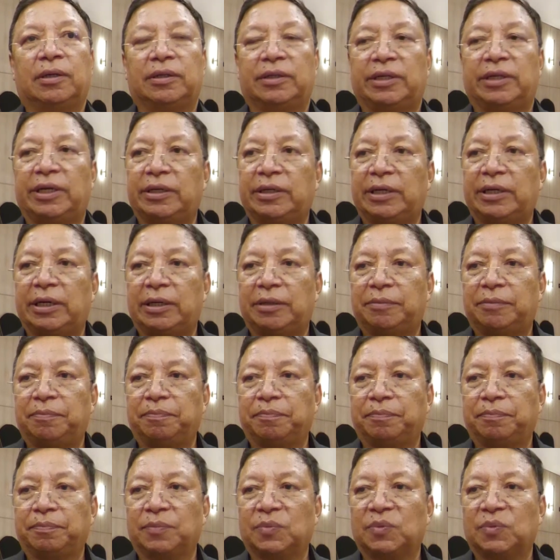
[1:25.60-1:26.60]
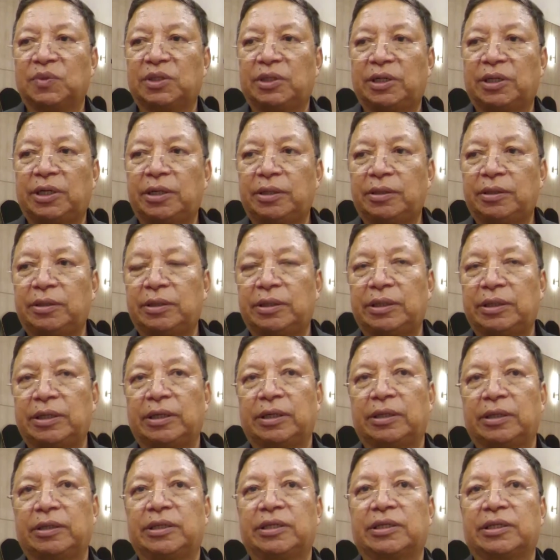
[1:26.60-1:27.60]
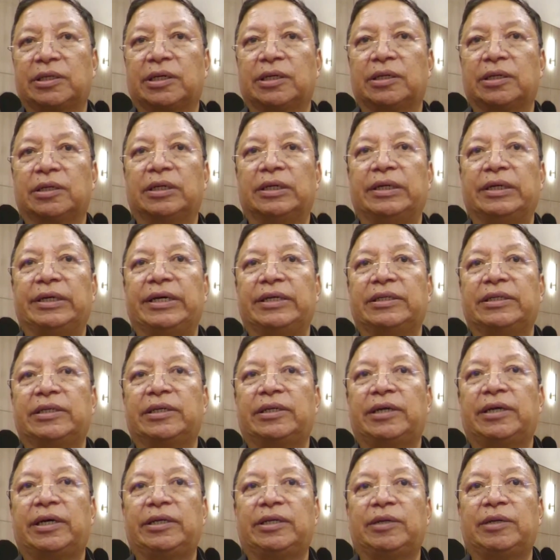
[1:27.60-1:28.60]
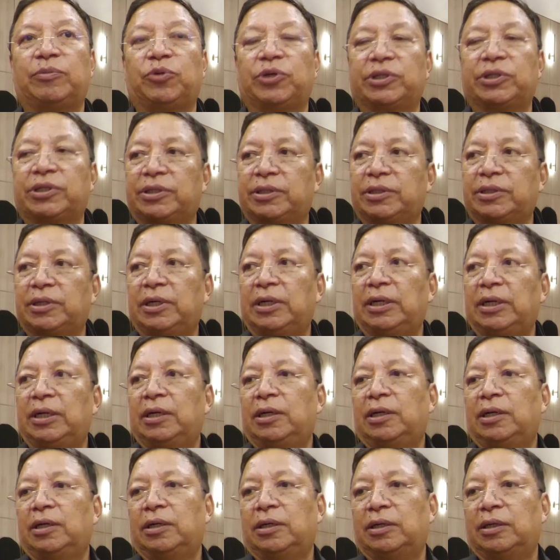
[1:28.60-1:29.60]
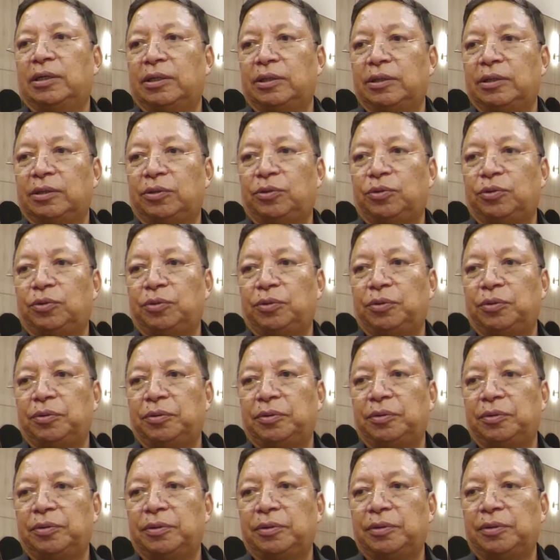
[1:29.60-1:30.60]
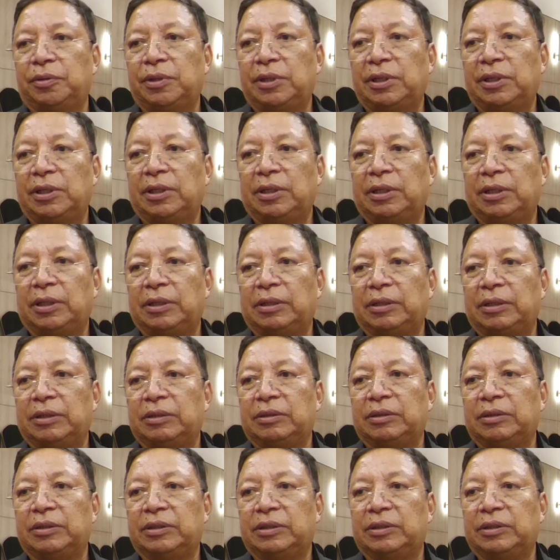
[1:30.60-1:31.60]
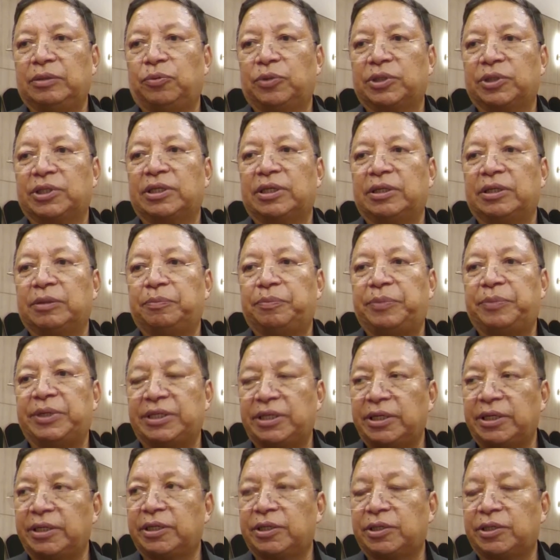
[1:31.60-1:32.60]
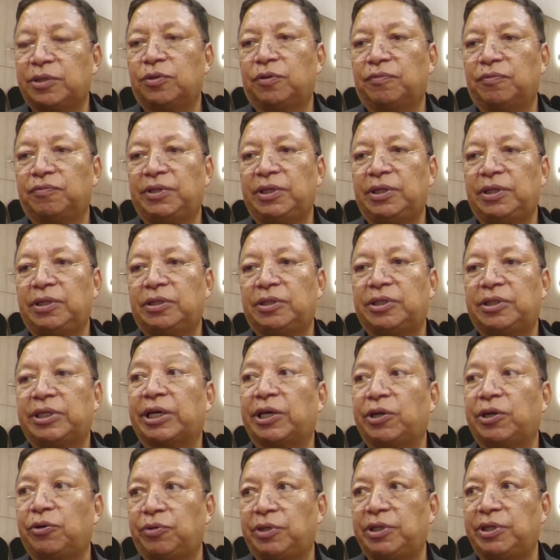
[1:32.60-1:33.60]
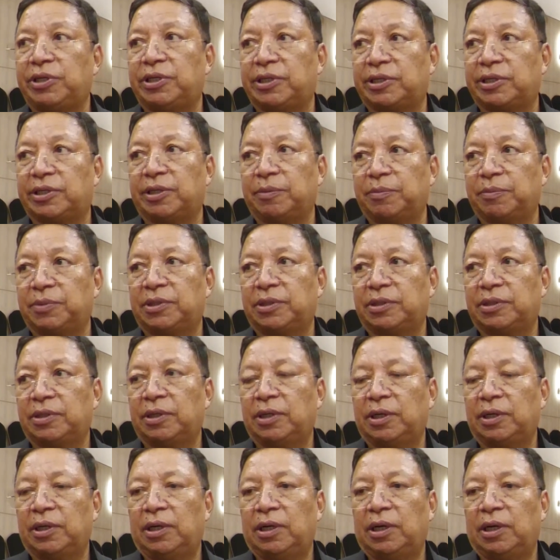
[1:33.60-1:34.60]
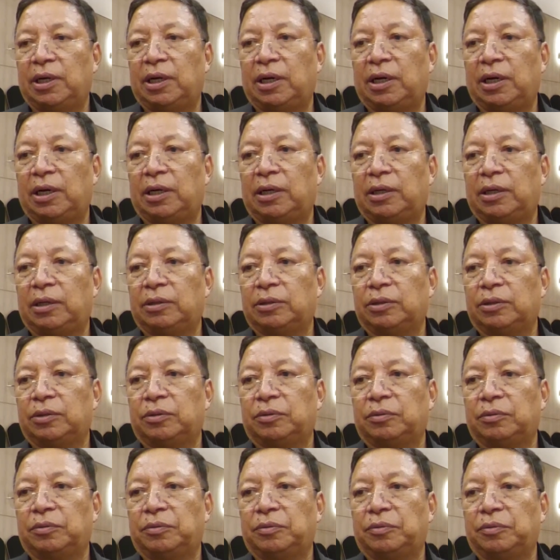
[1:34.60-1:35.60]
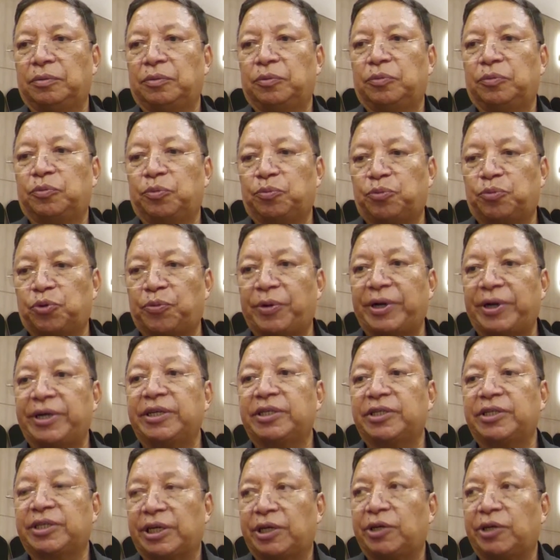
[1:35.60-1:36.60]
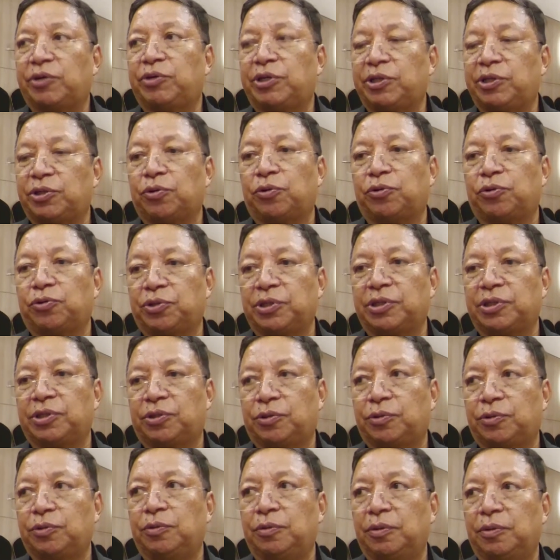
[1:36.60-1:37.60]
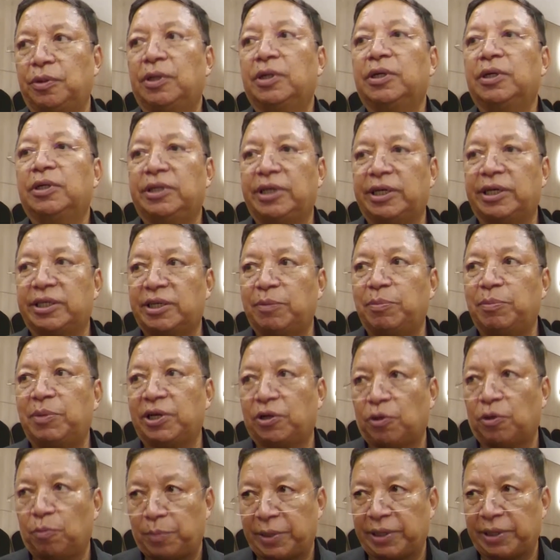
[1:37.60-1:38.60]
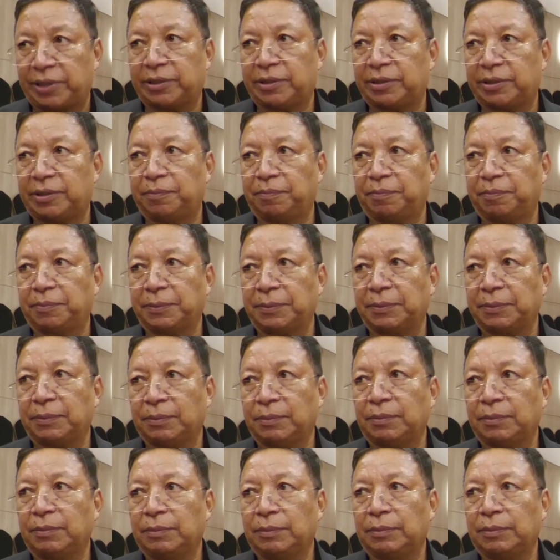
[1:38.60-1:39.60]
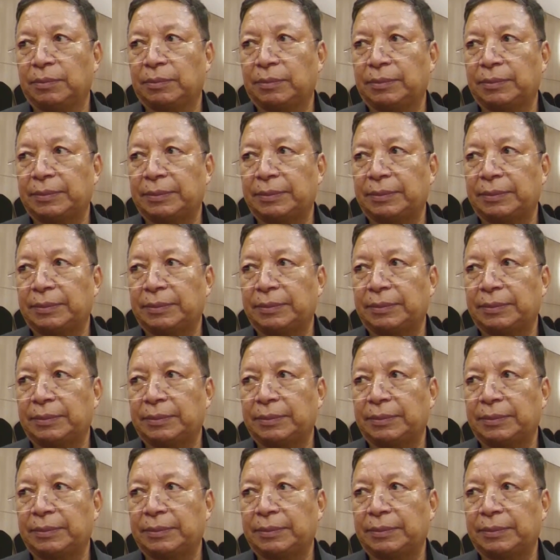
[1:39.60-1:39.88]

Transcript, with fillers: Then the third uh, agenda item was uh, to was the presentation of the security systems, uh, providing security solutions to the assembly complex. So,